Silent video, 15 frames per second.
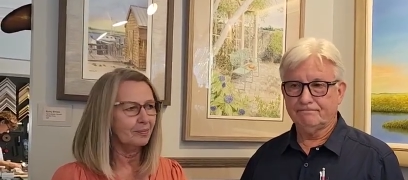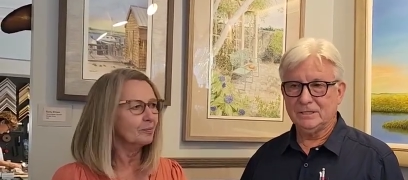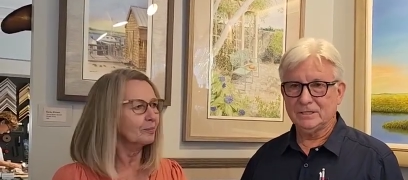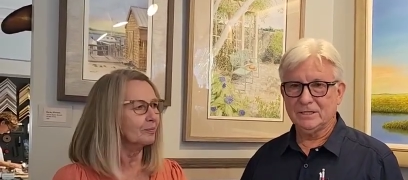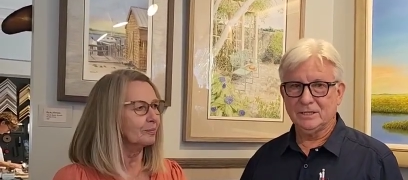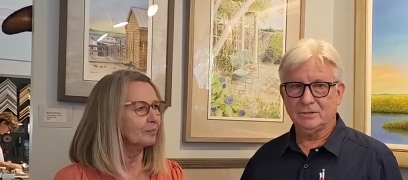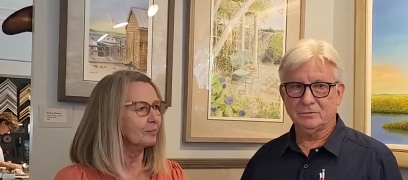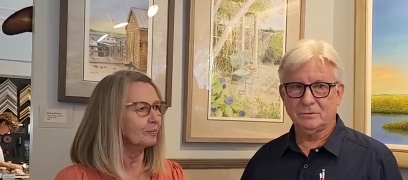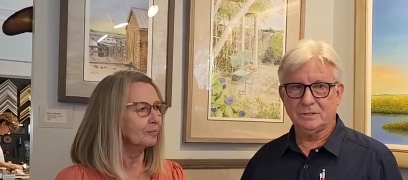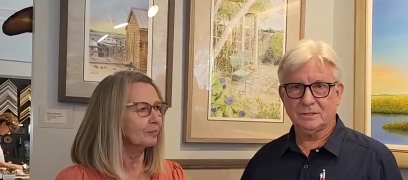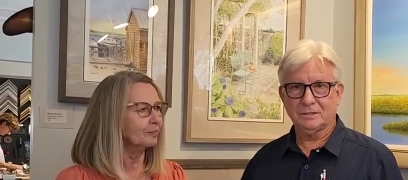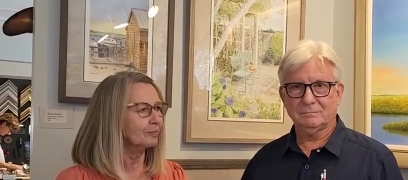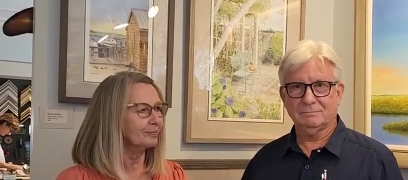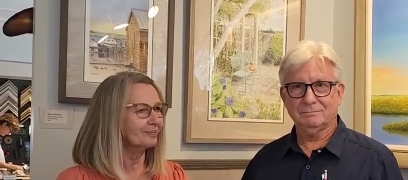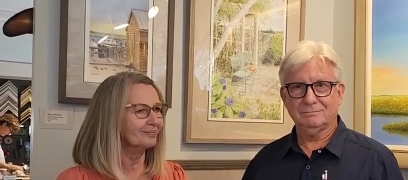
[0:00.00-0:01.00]

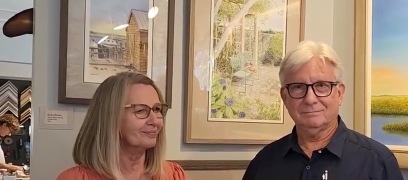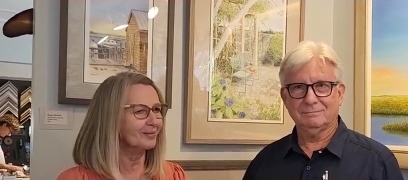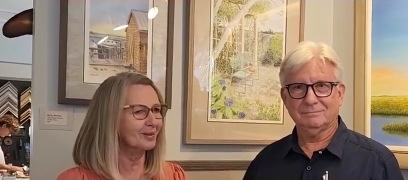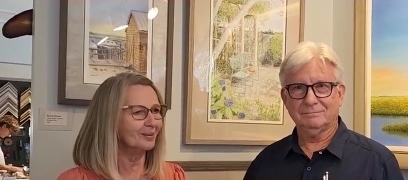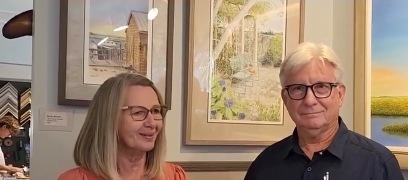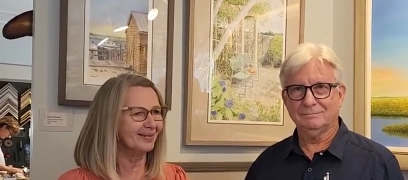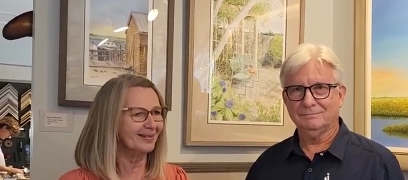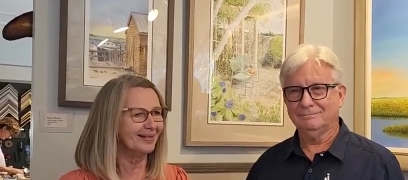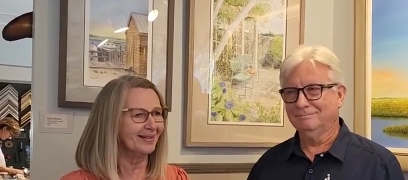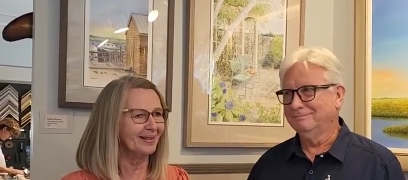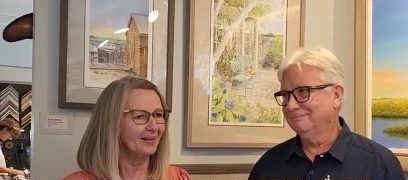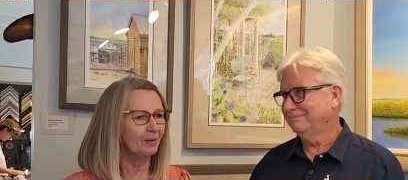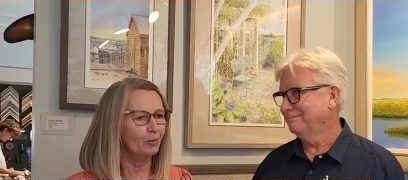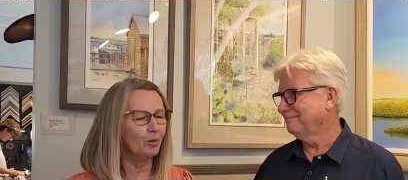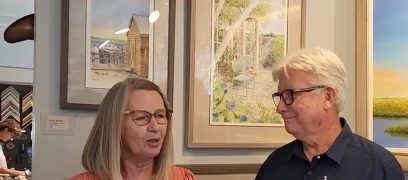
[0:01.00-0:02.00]
Speaker 1: accessories.
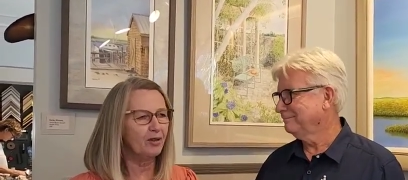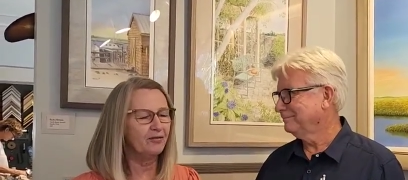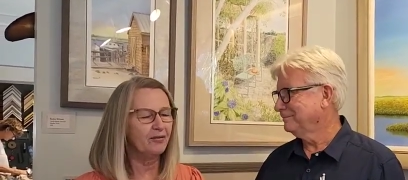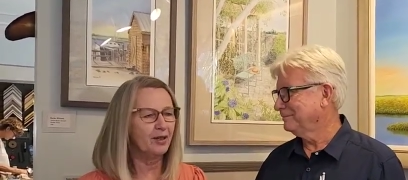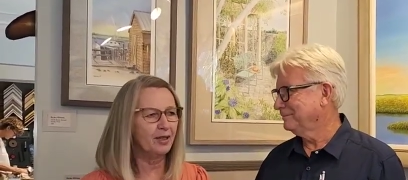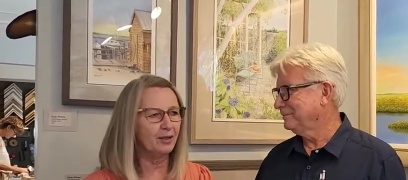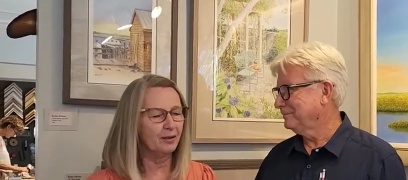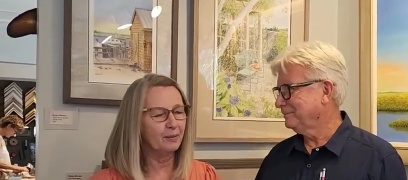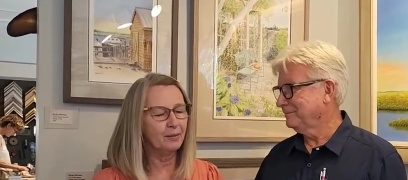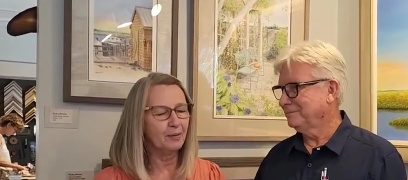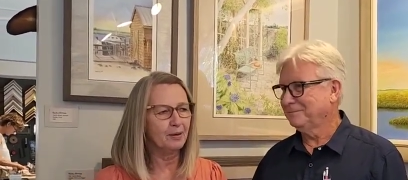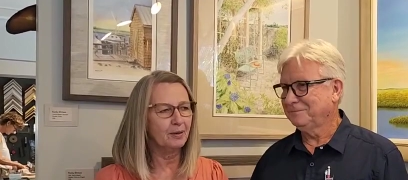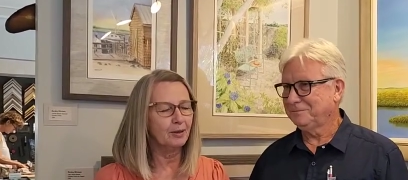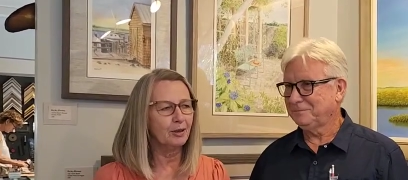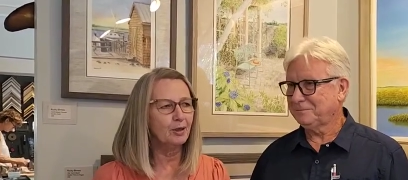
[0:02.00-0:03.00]
Speaker 2: One of the
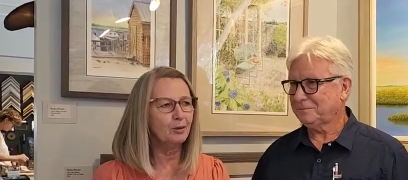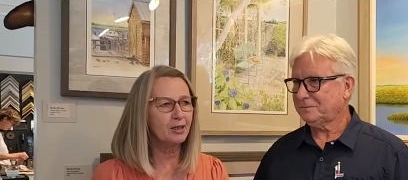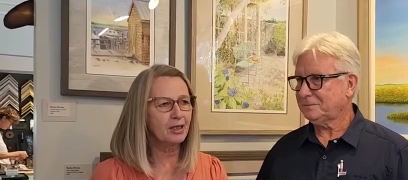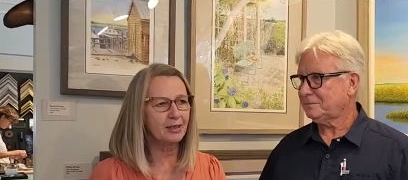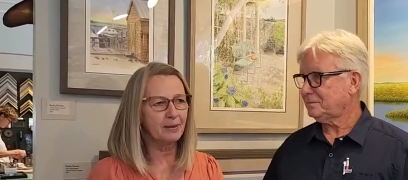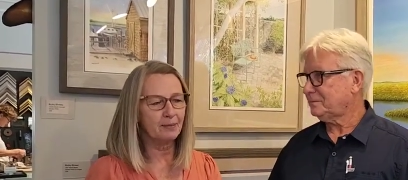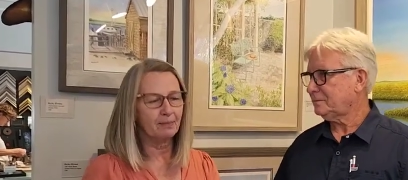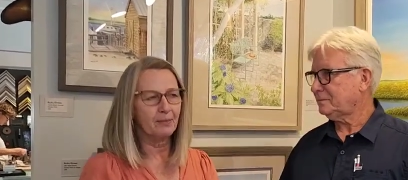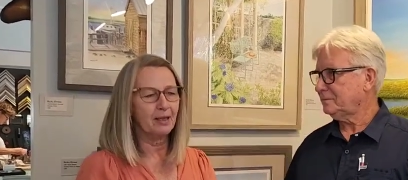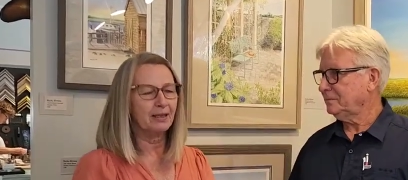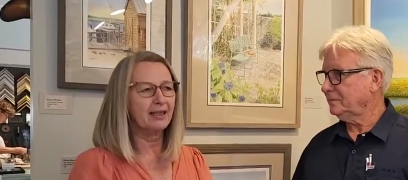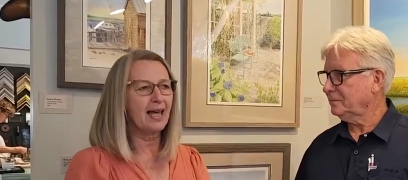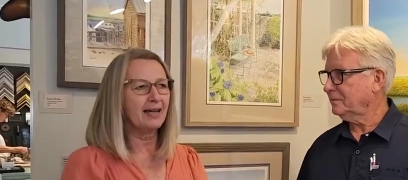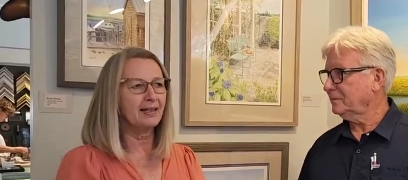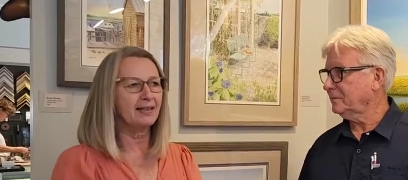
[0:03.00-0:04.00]
newest
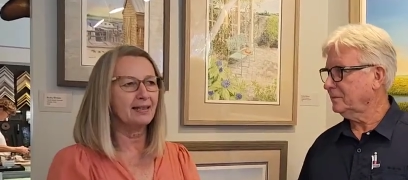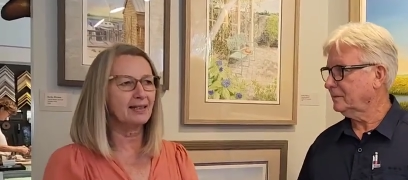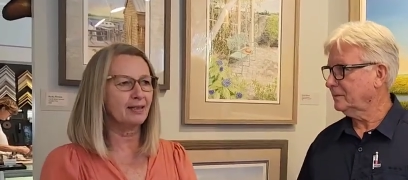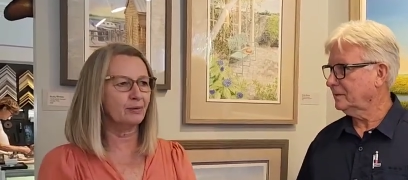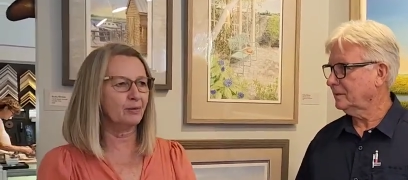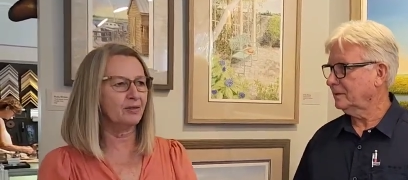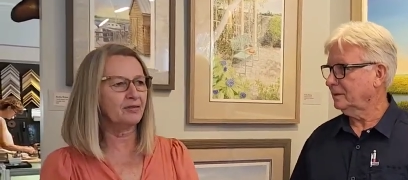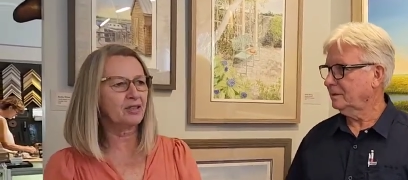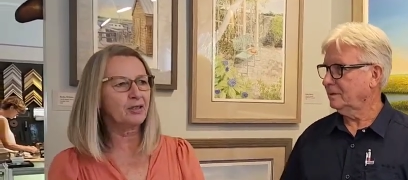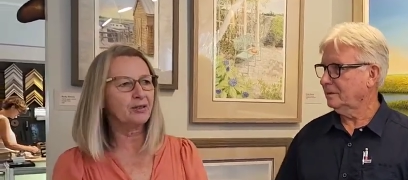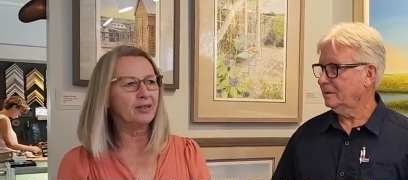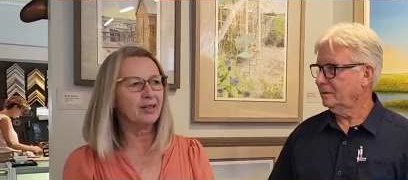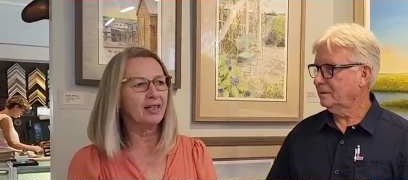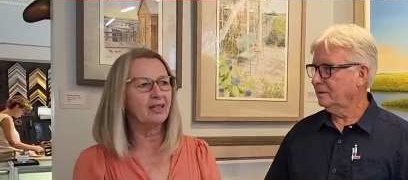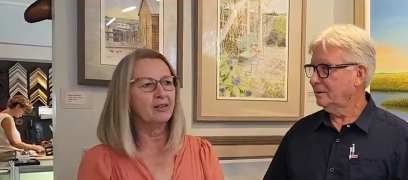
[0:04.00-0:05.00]
lines that we've
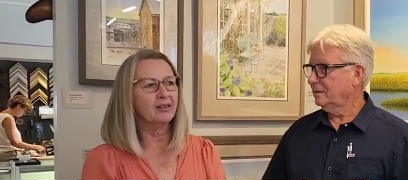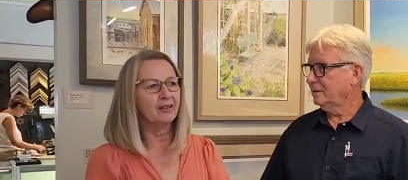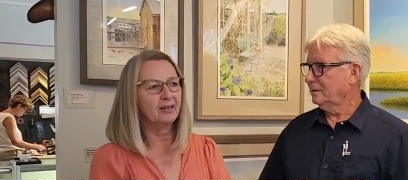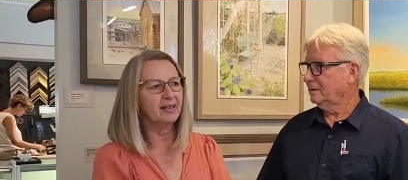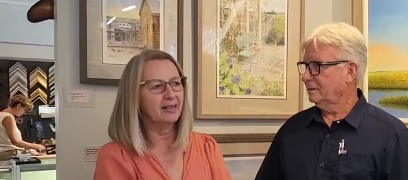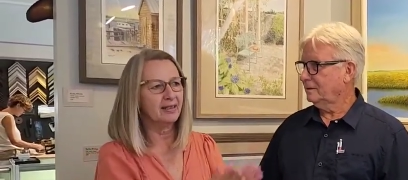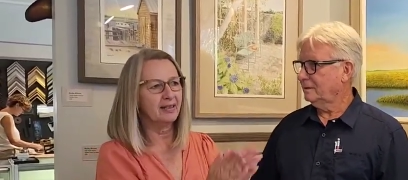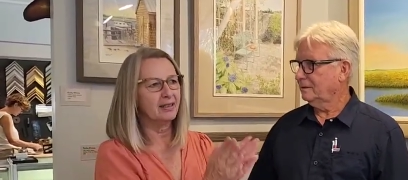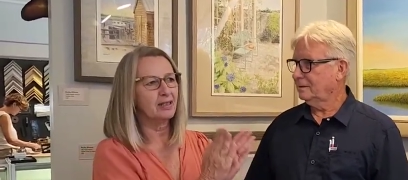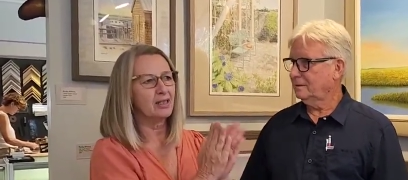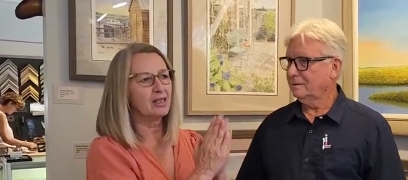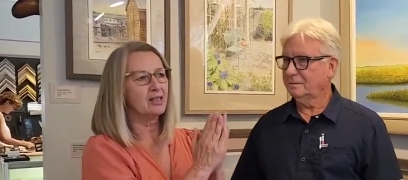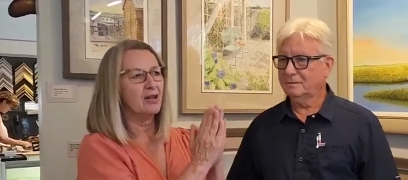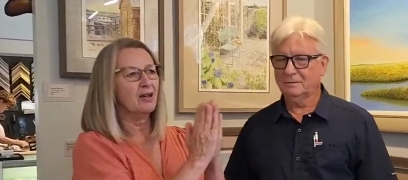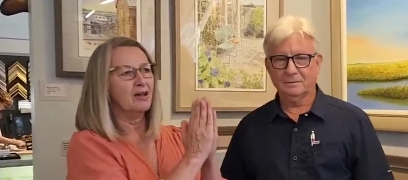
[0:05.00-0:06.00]
started carrying
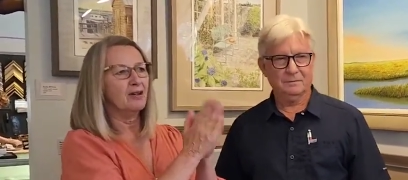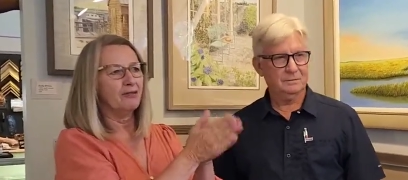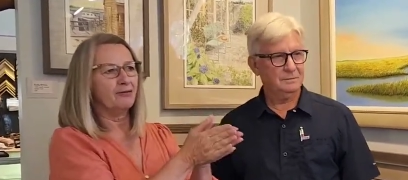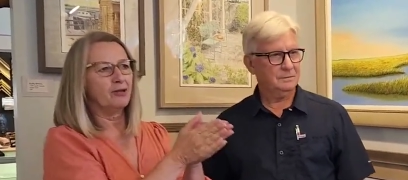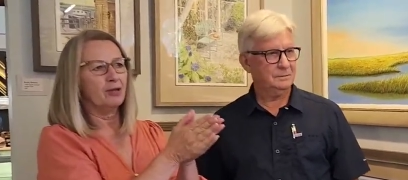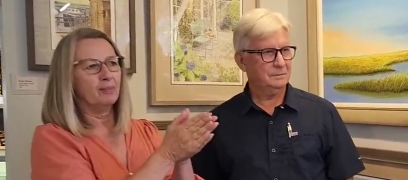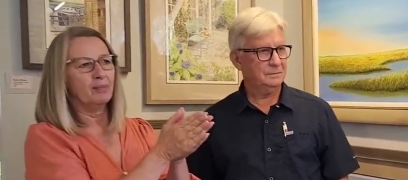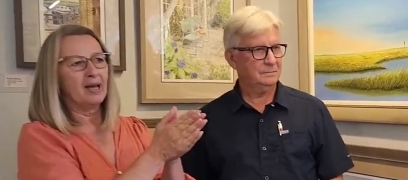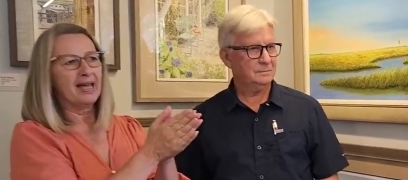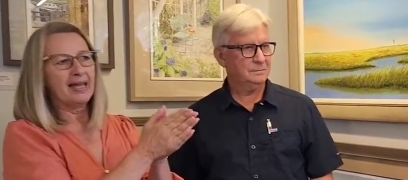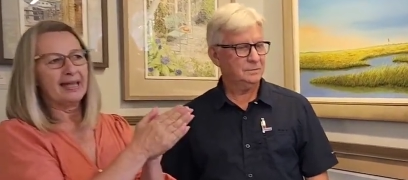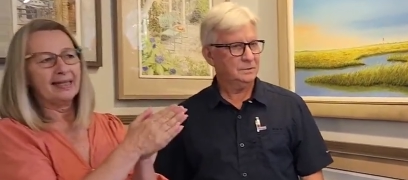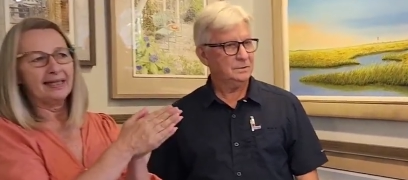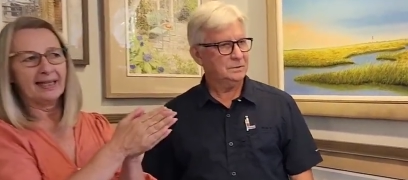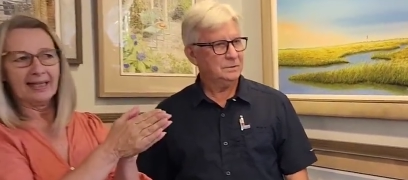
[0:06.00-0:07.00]
is from
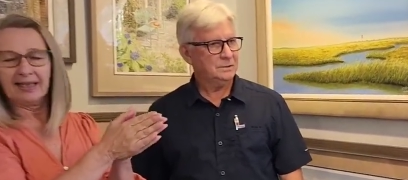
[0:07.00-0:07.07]
an